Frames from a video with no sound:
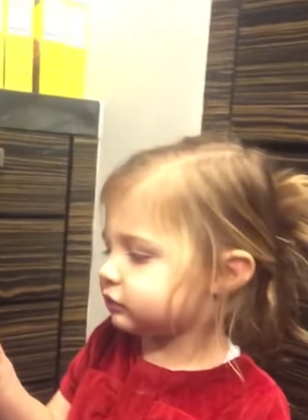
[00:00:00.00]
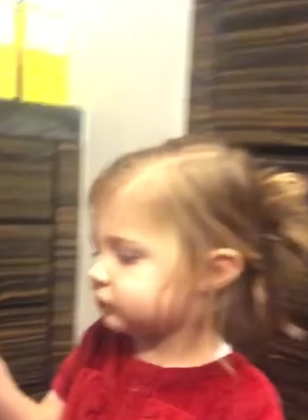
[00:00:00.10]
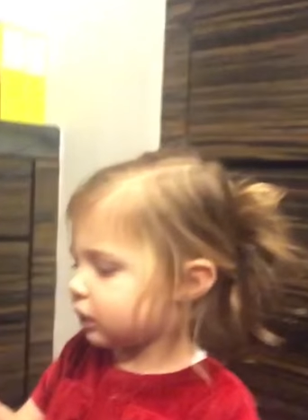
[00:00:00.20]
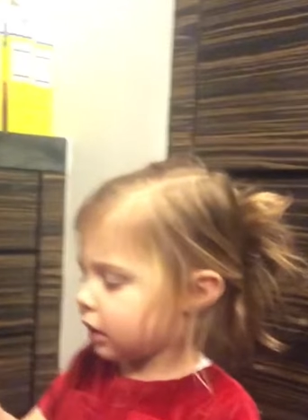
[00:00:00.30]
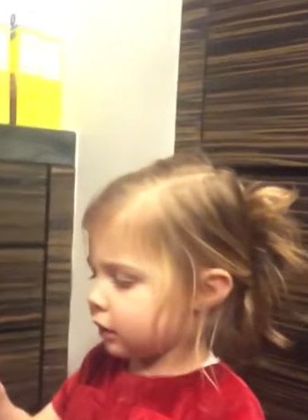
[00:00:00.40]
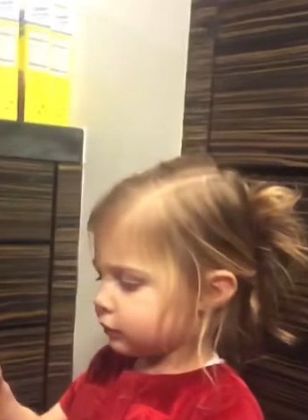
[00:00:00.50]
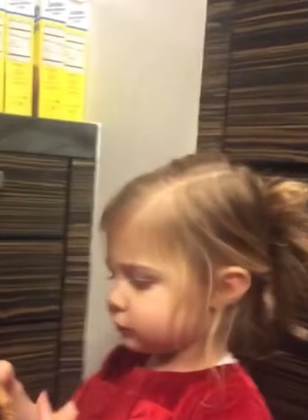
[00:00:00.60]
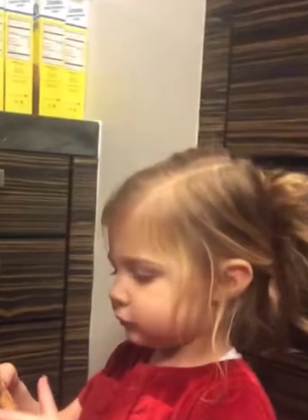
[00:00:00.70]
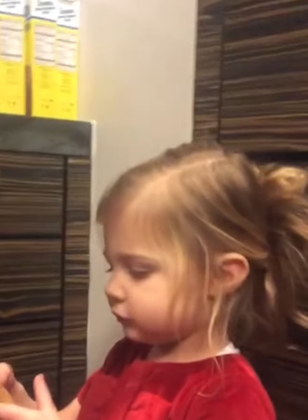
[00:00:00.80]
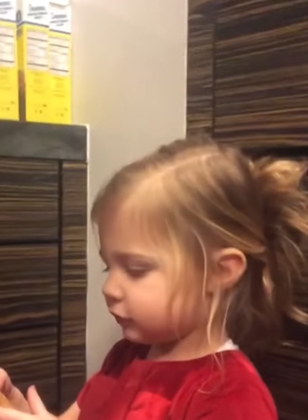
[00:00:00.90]
Cookie?
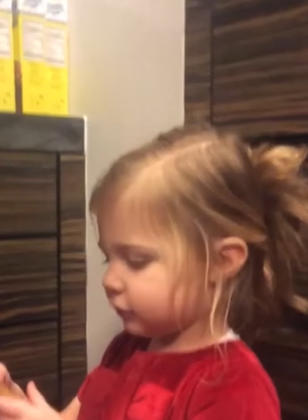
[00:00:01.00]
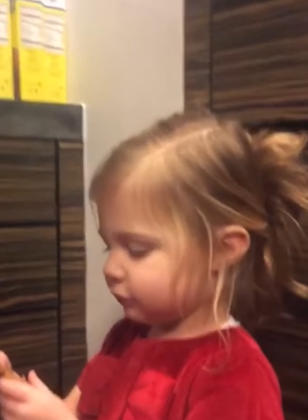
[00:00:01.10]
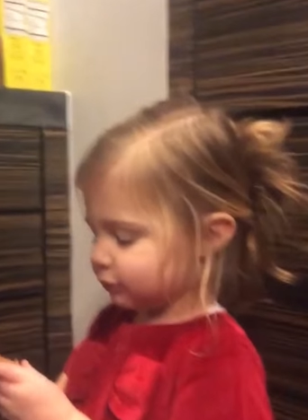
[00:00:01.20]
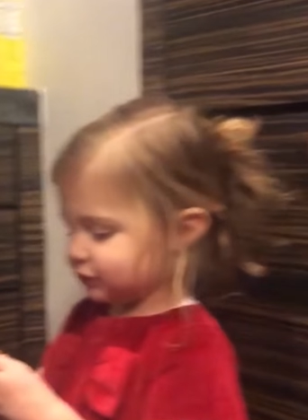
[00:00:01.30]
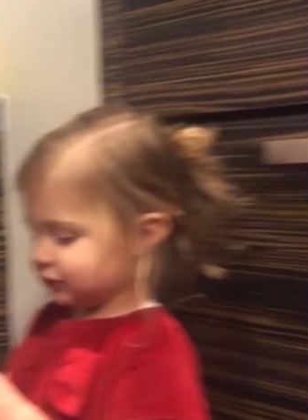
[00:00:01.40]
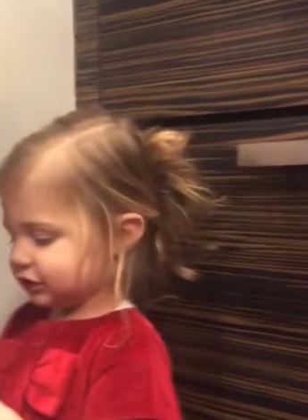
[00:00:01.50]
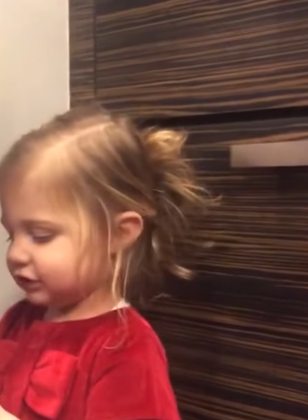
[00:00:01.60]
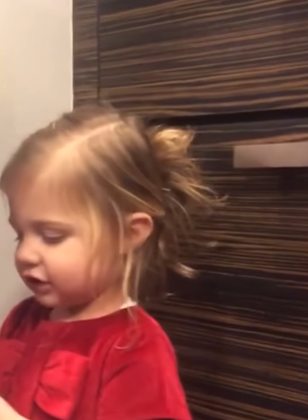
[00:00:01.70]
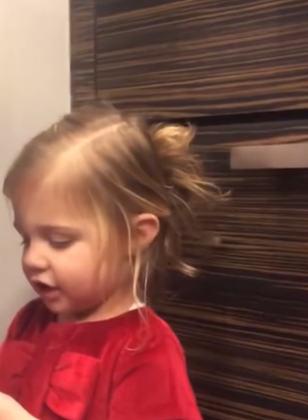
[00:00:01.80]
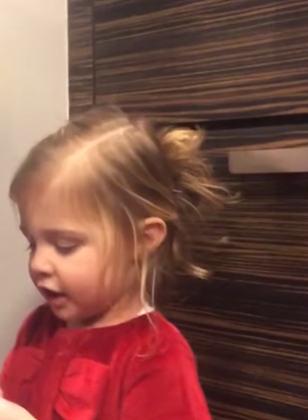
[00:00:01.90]
What kind?
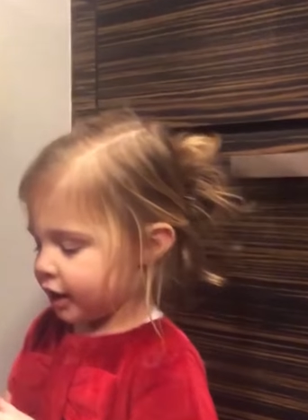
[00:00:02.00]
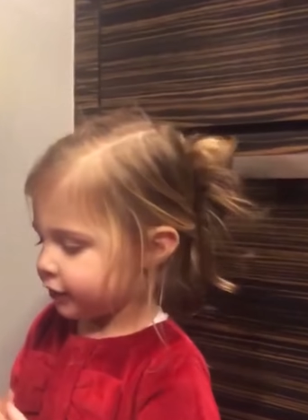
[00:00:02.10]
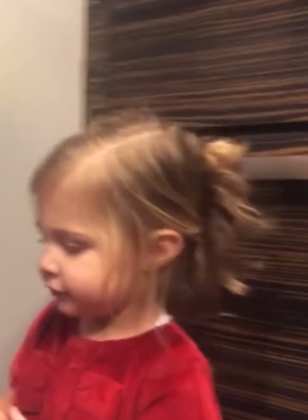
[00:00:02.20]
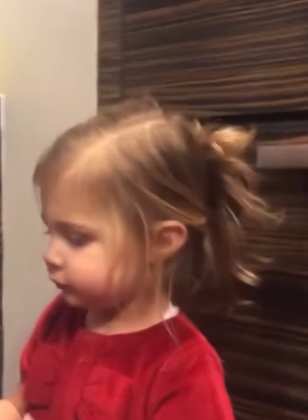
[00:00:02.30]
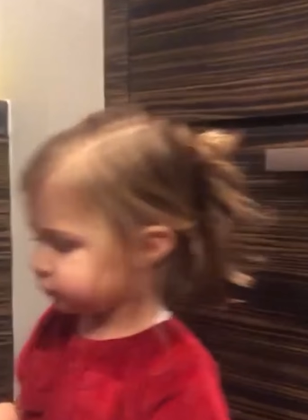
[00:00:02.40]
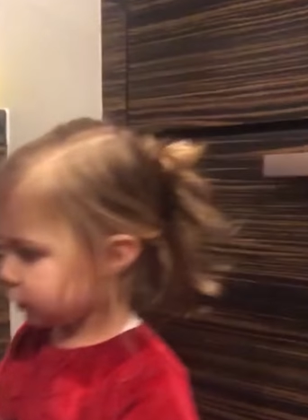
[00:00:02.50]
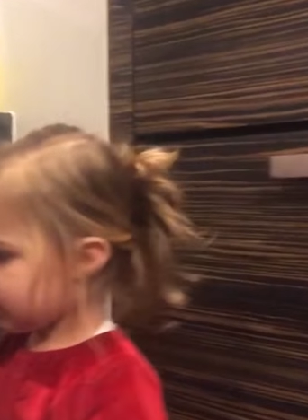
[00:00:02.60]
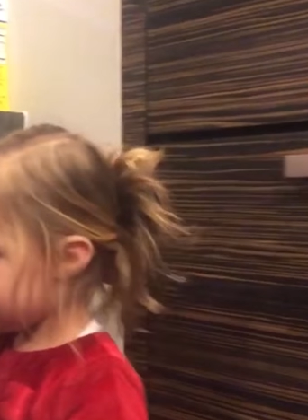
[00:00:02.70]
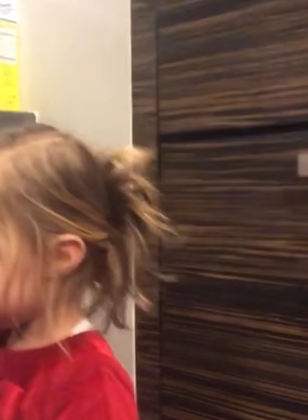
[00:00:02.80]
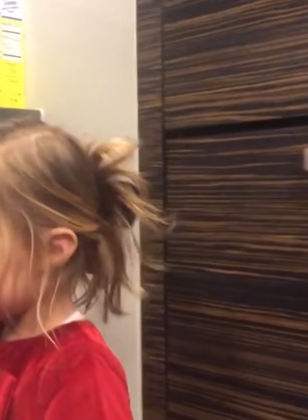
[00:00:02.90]
Gingerbread?